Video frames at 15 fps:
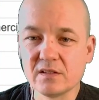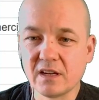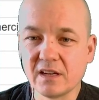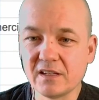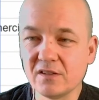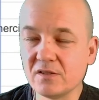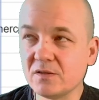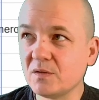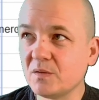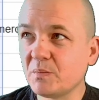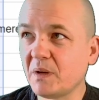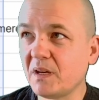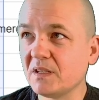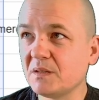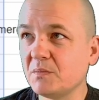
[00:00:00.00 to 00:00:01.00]
I didn't know this was
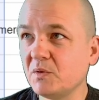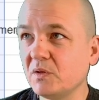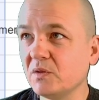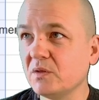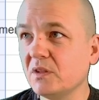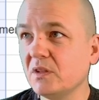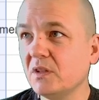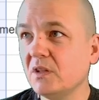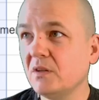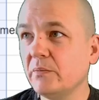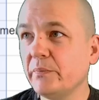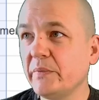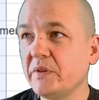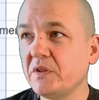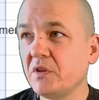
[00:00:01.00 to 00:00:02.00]
possible,
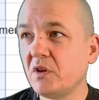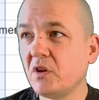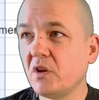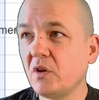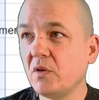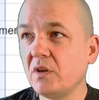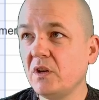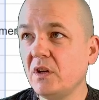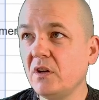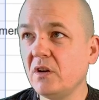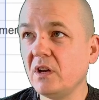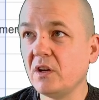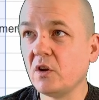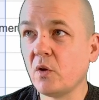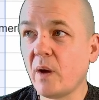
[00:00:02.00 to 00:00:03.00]
but you can go in here
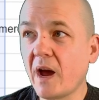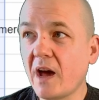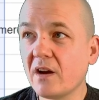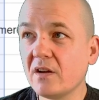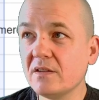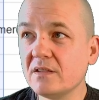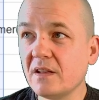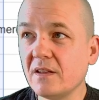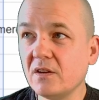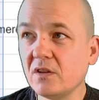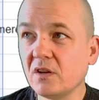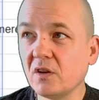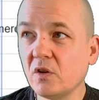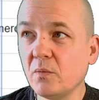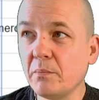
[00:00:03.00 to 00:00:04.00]
and go add-ons, and then you
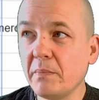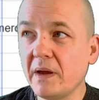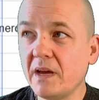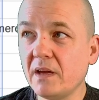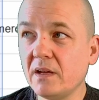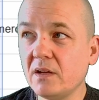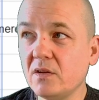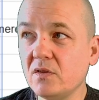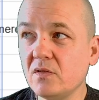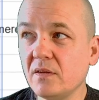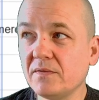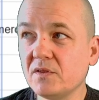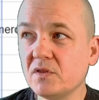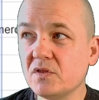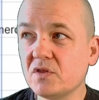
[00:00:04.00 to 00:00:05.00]
can go, you have
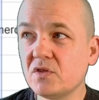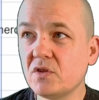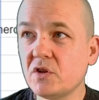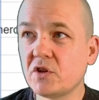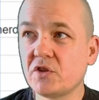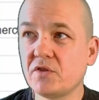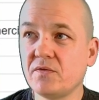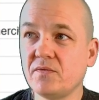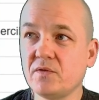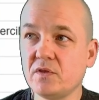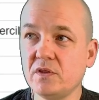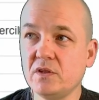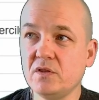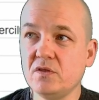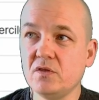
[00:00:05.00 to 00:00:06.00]
to search for
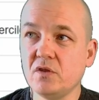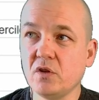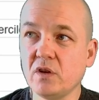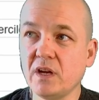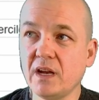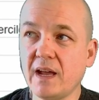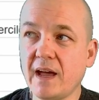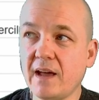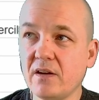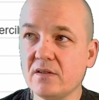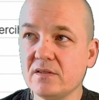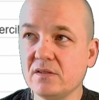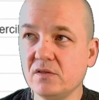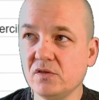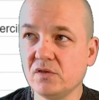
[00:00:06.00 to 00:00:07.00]
these. You go get add-ons,
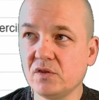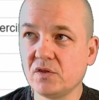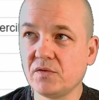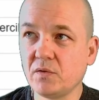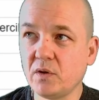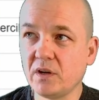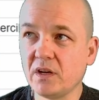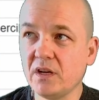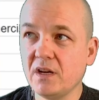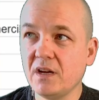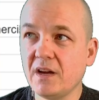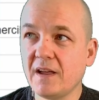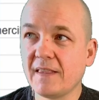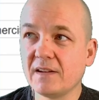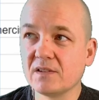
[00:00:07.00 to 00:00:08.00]
and you search for it,
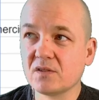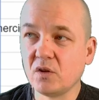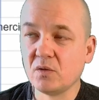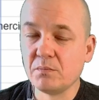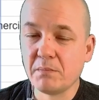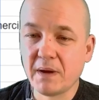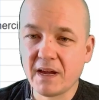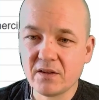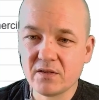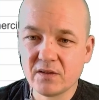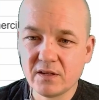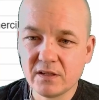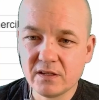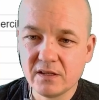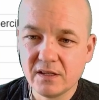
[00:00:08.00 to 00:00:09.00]
and it's called
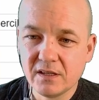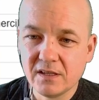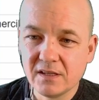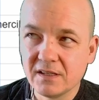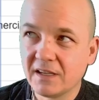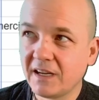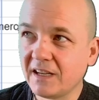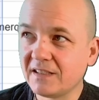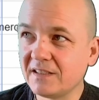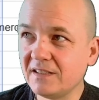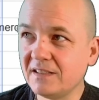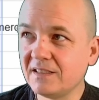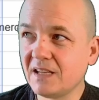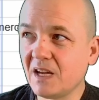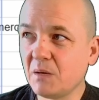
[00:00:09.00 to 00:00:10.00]
Mandarin
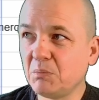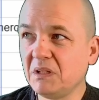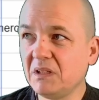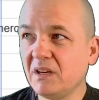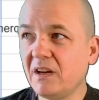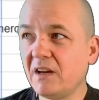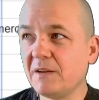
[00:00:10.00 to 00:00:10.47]
Cantonese API.